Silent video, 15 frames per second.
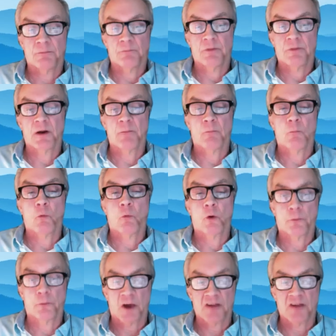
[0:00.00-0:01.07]
become more
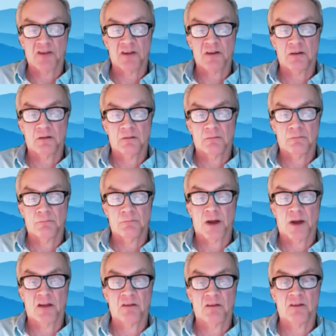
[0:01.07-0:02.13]
present
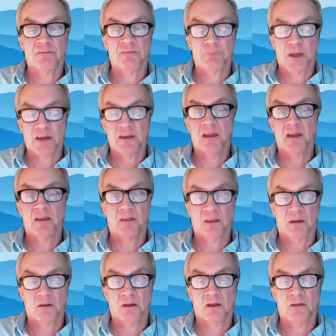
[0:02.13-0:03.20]
by spending in
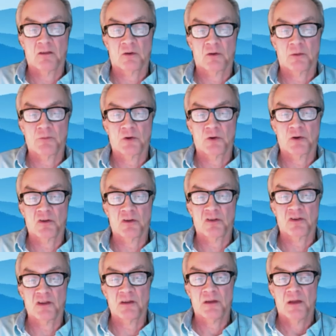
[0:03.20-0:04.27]
the
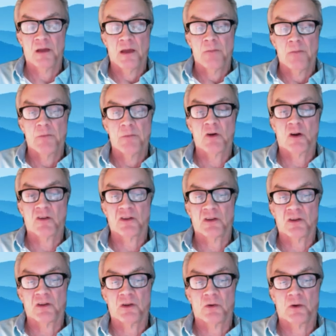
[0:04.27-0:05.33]
cryptocurrency, because
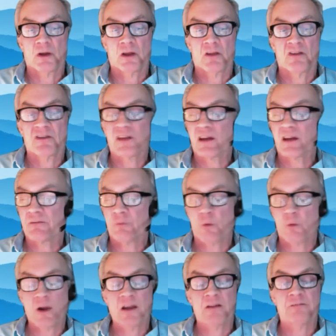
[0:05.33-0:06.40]
you're, instead of
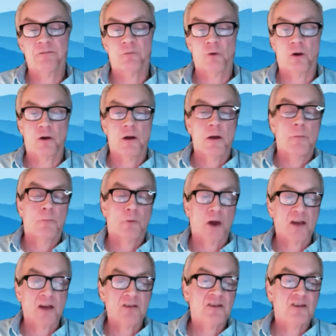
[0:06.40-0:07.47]
waiting for
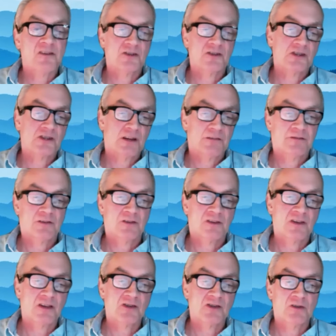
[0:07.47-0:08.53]
prices to shift to
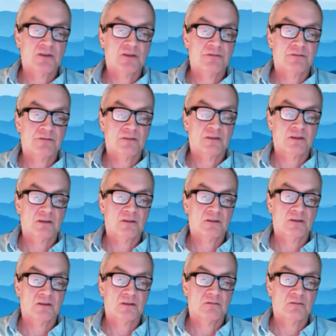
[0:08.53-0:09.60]
send you
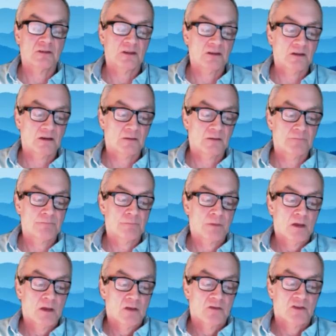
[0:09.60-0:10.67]
the
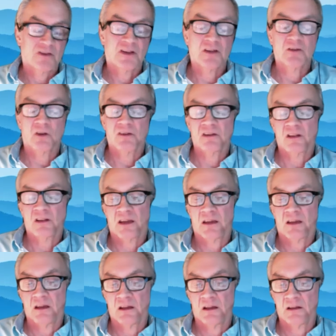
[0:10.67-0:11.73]
signals,
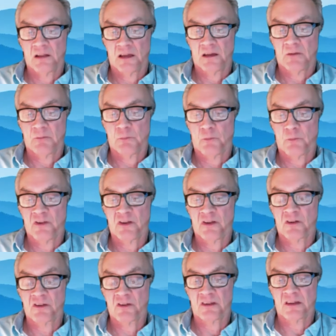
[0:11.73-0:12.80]
like
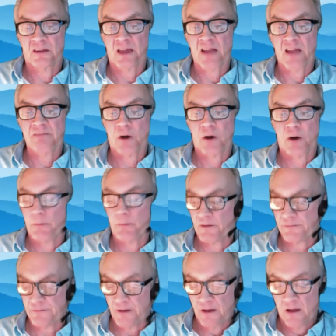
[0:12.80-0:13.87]
signals at the gas pump, if